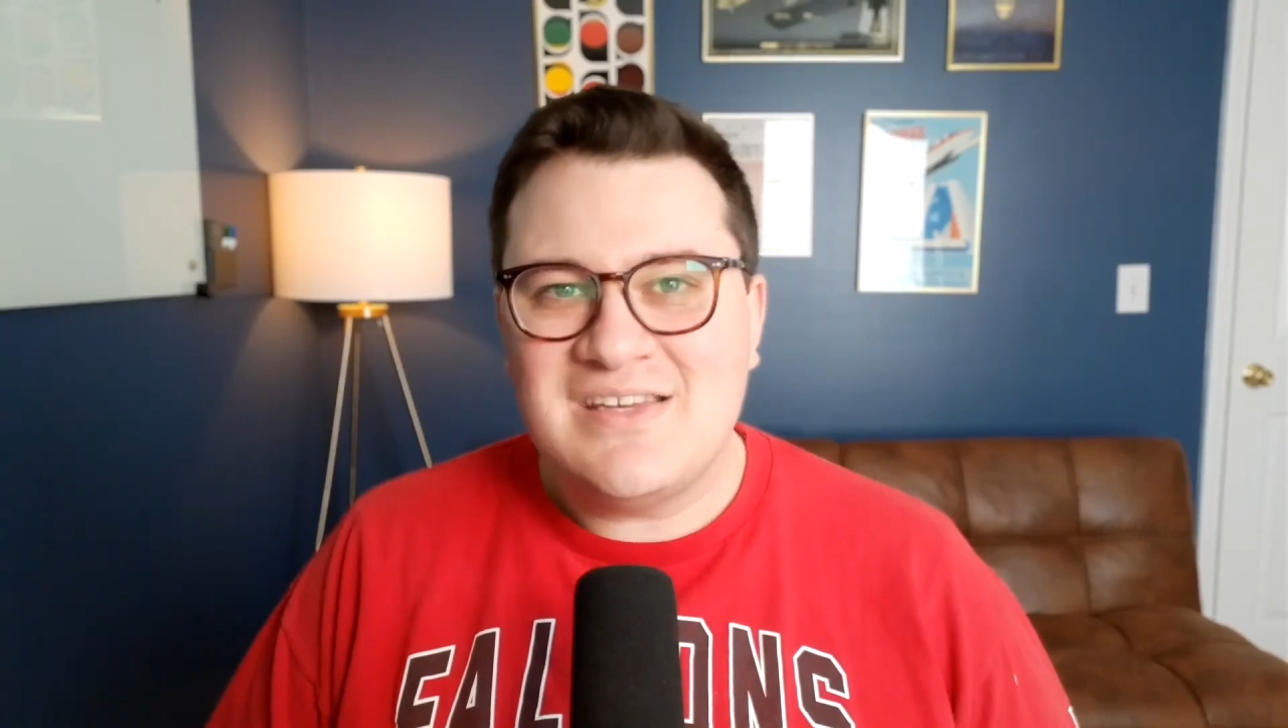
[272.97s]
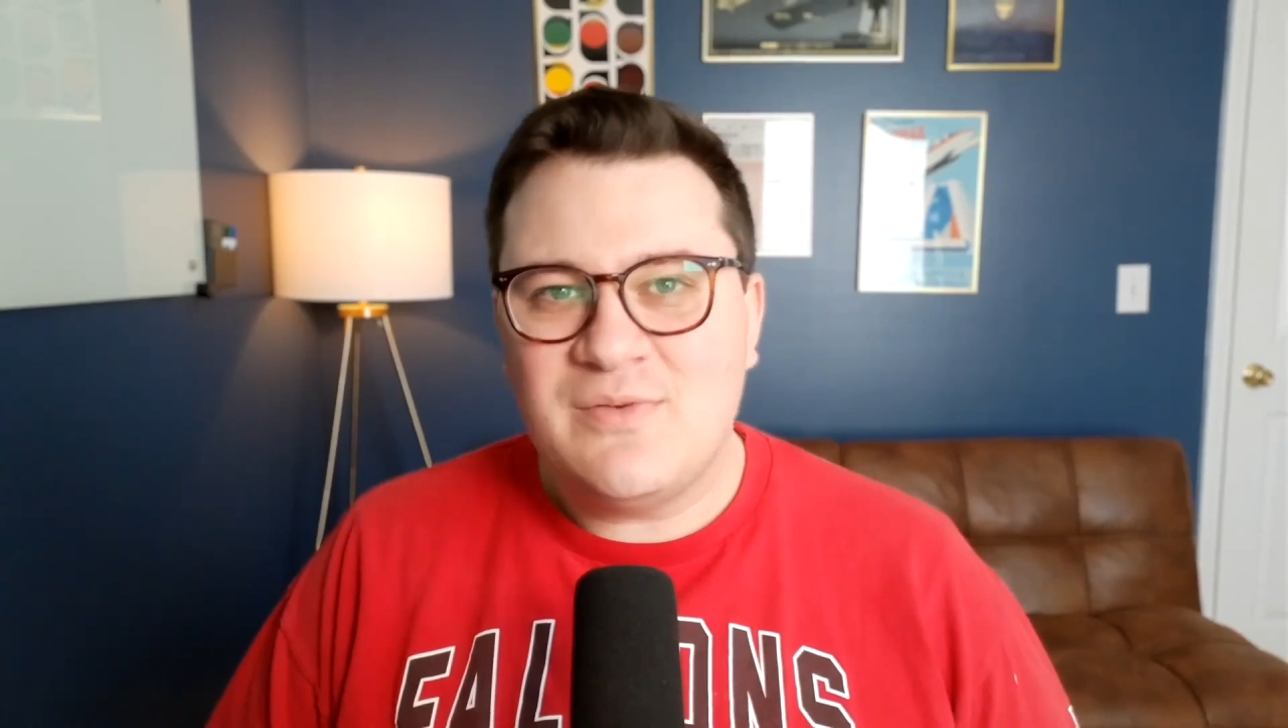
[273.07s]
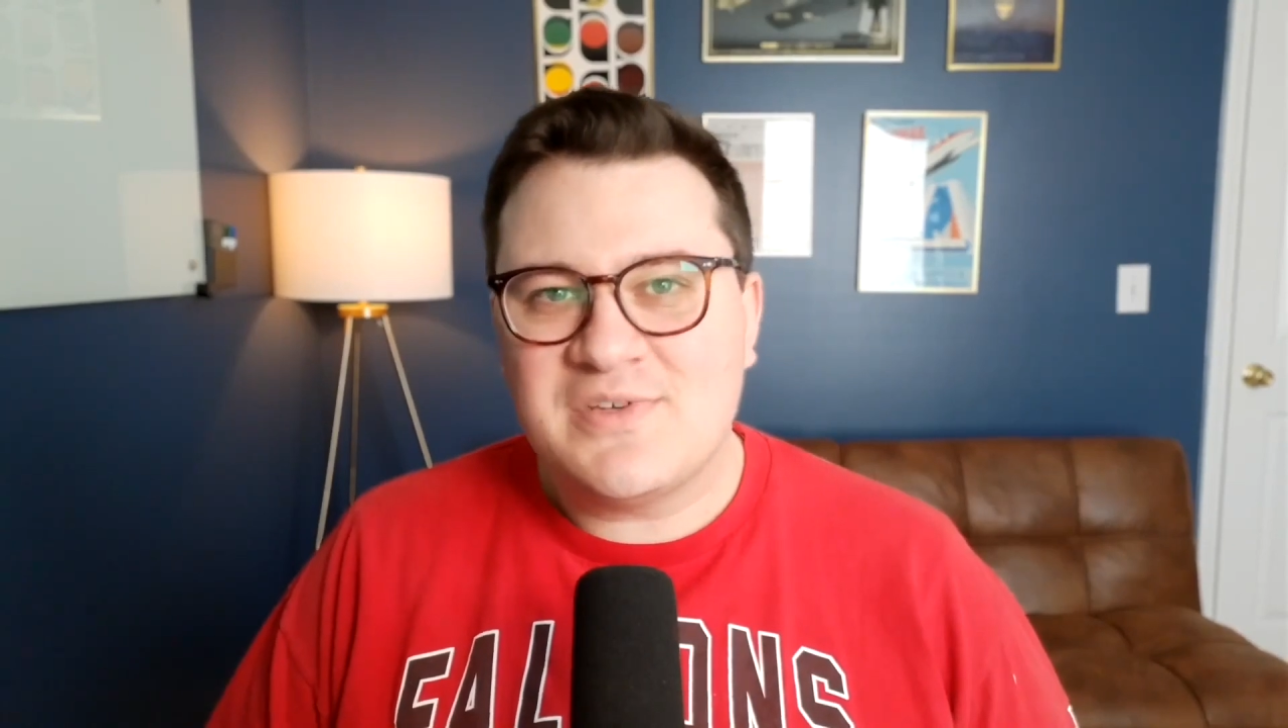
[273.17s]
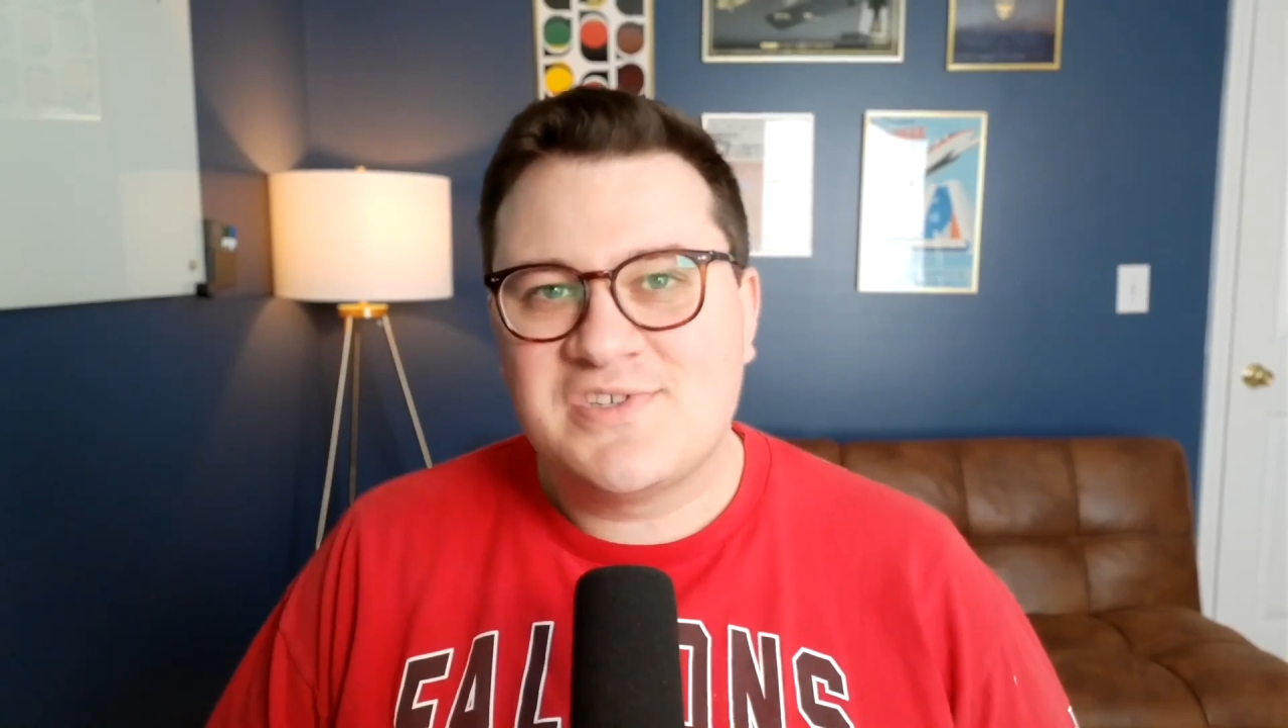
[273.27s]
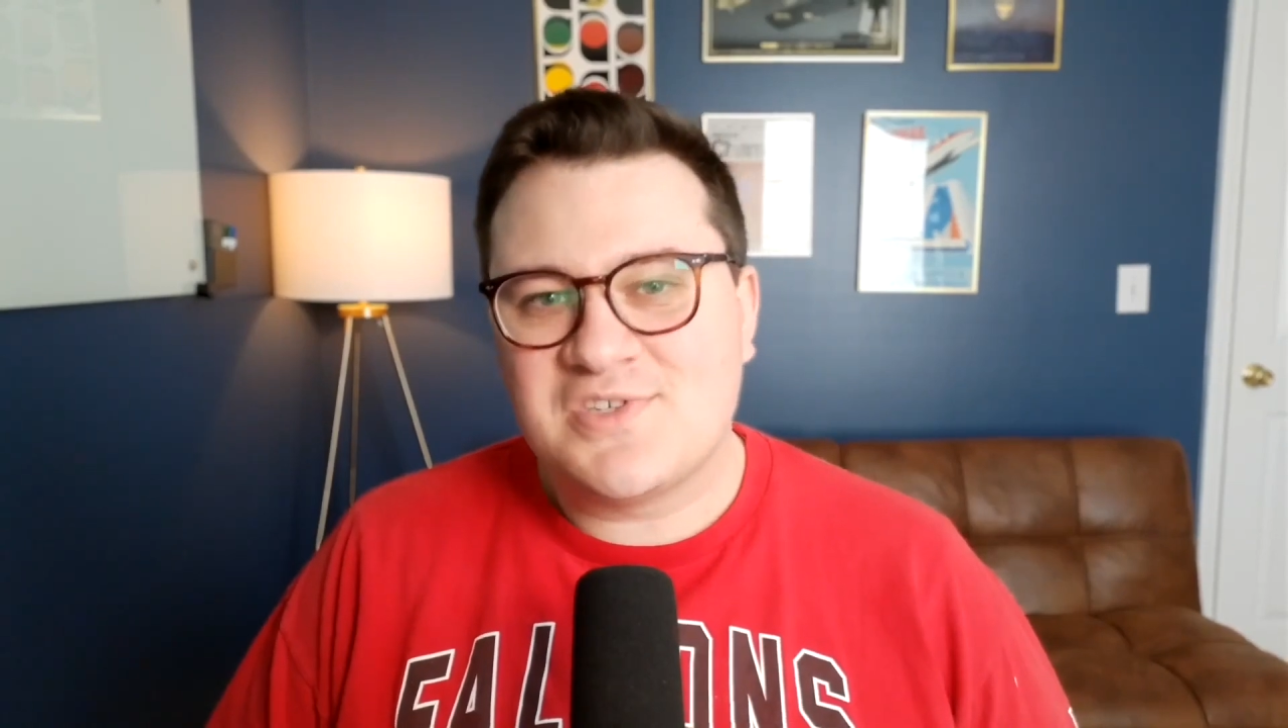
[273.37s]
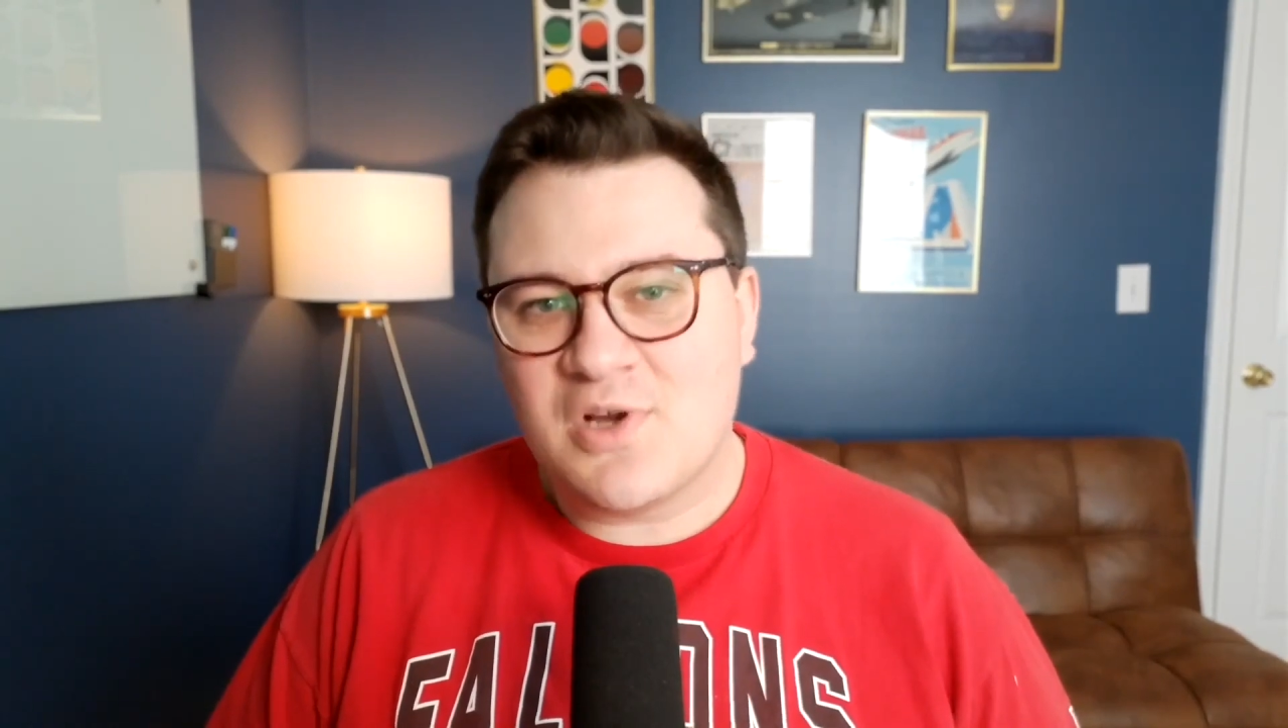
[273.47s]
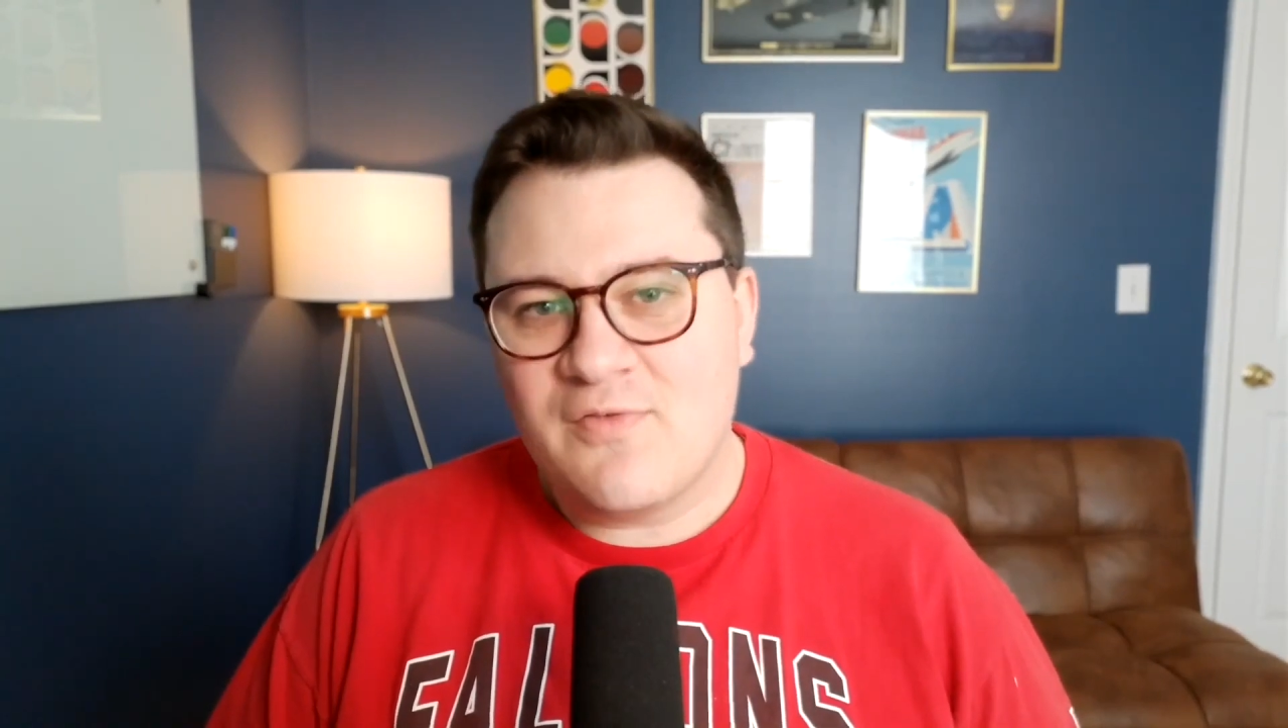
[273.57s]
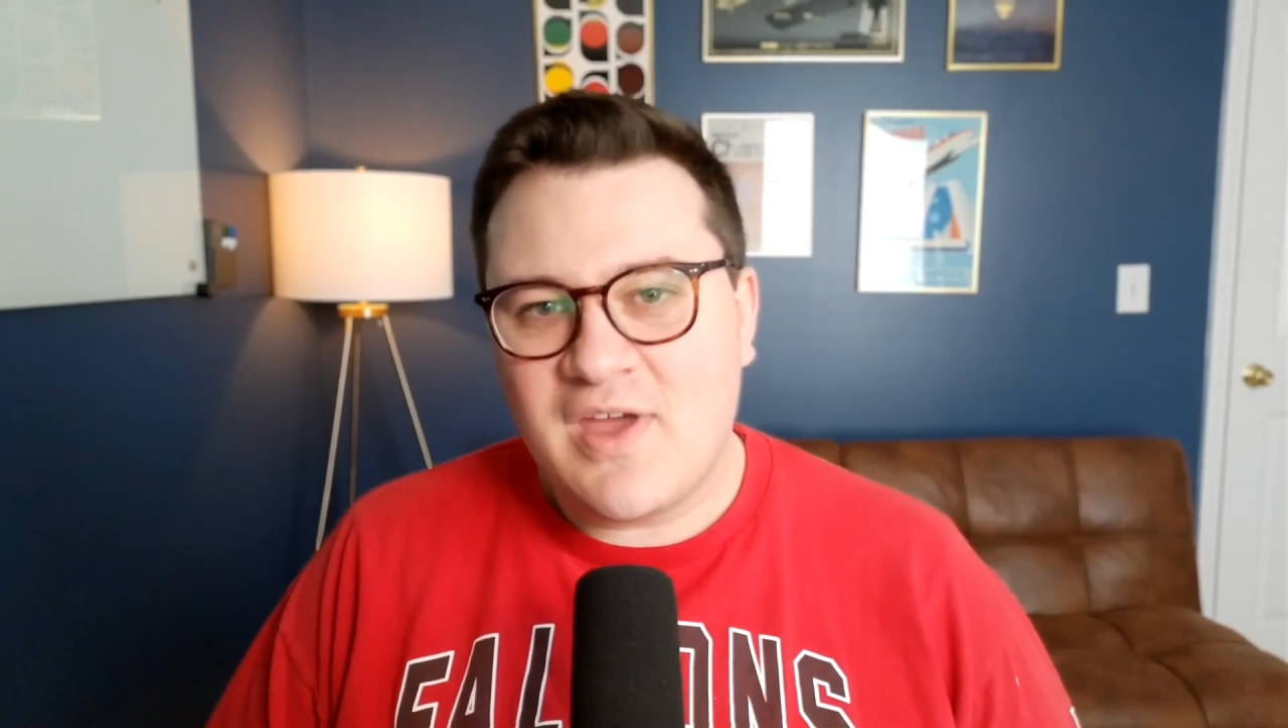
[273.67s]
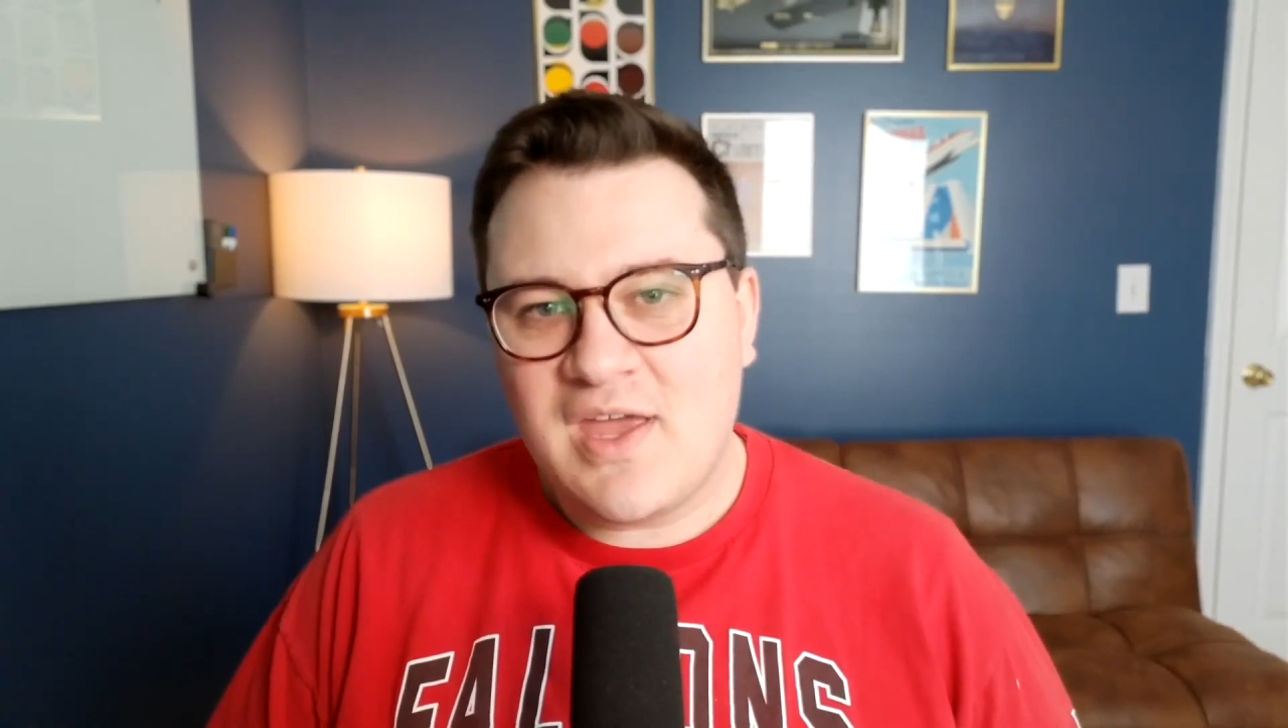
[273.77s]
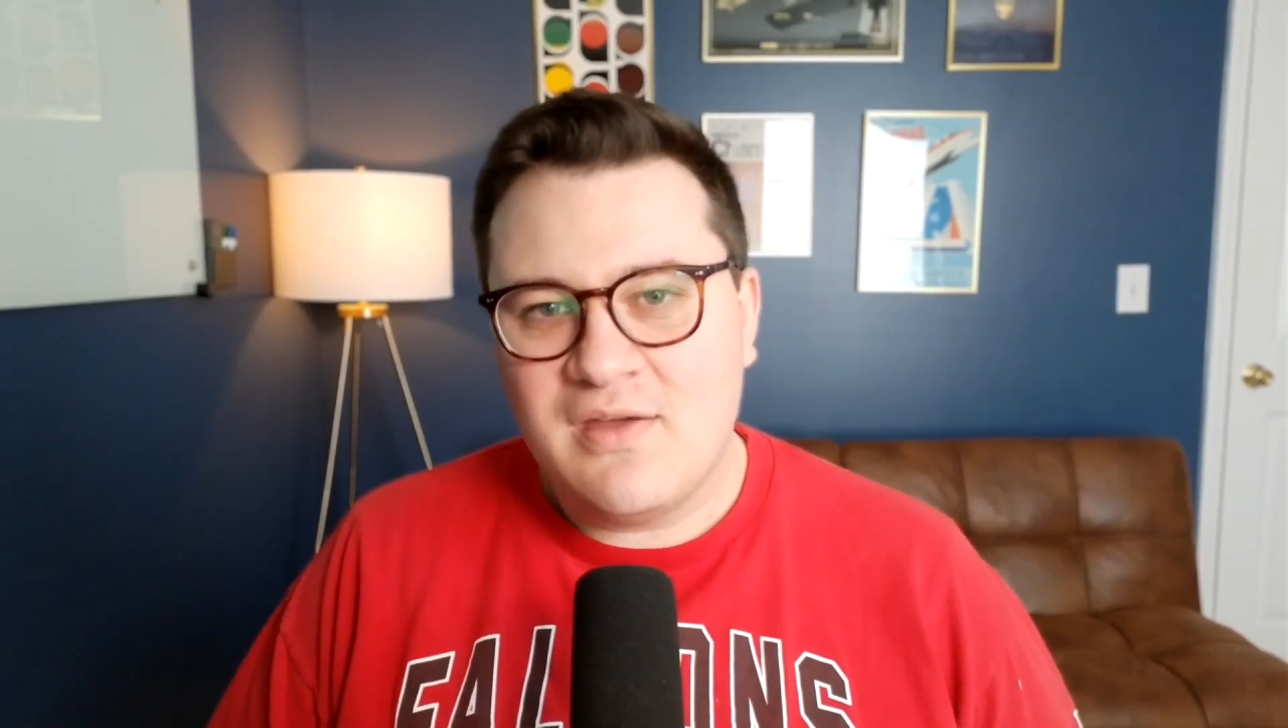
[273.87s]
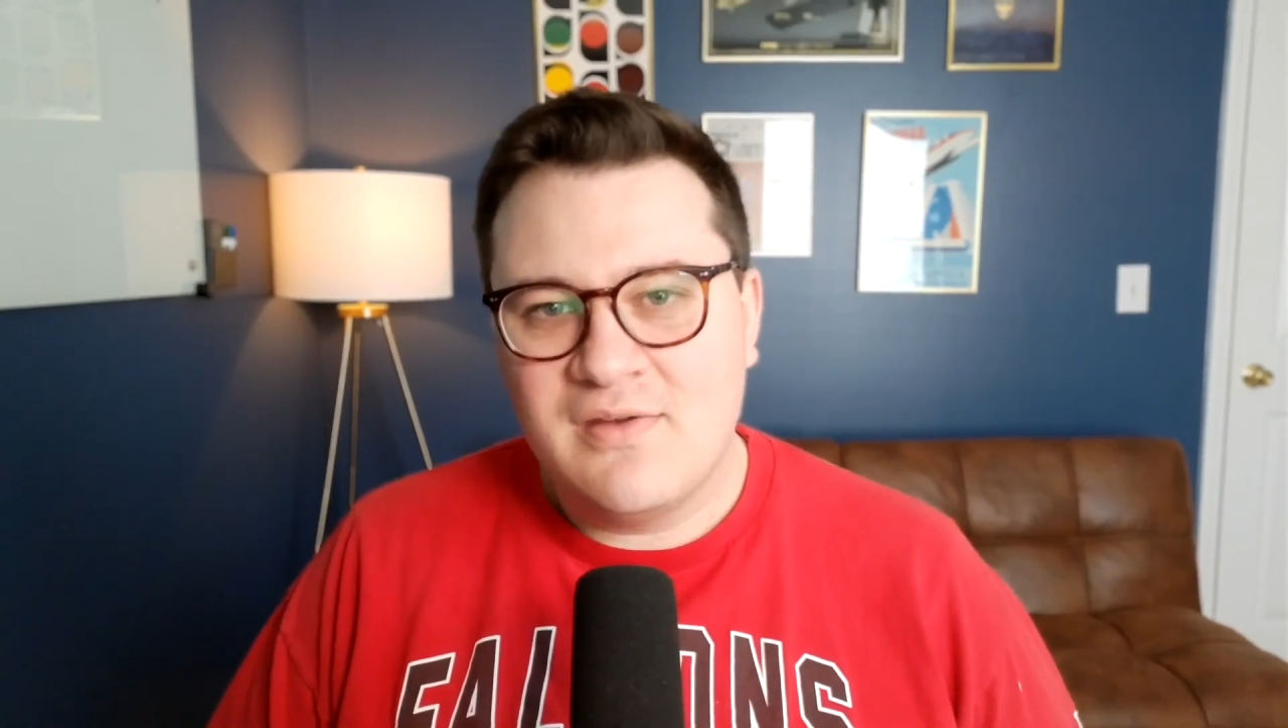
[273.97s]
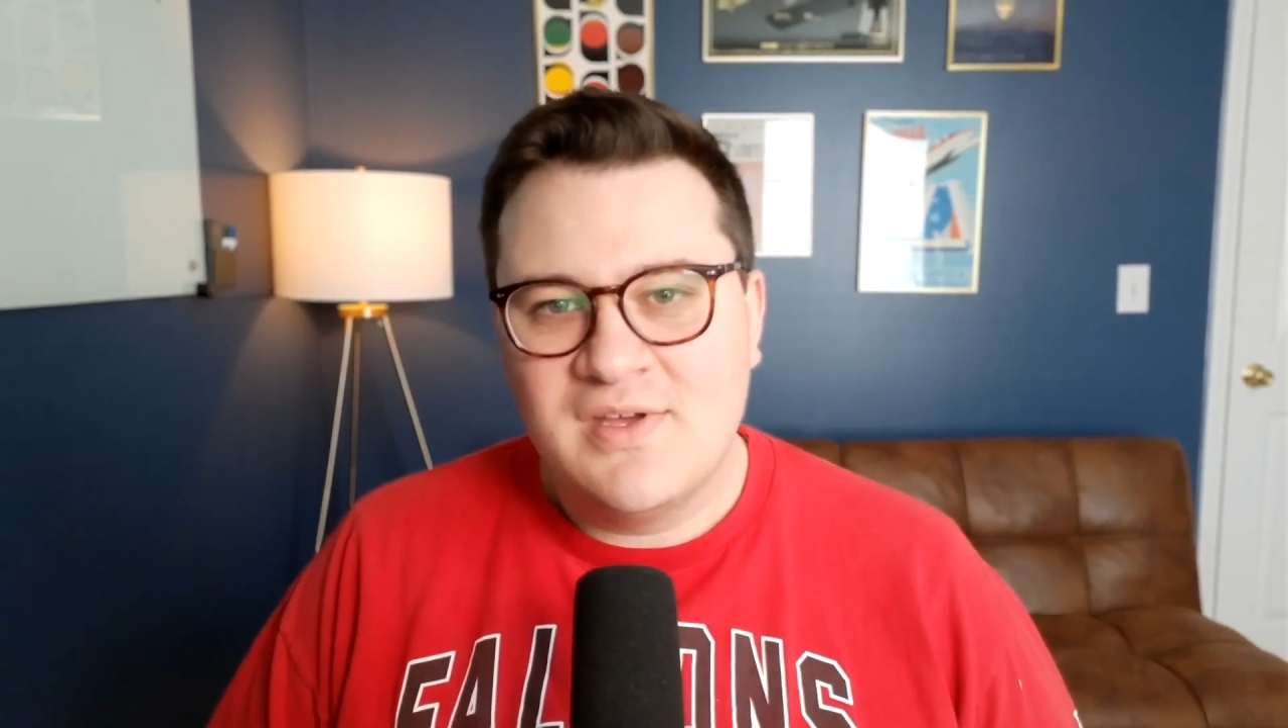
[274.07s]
you a survey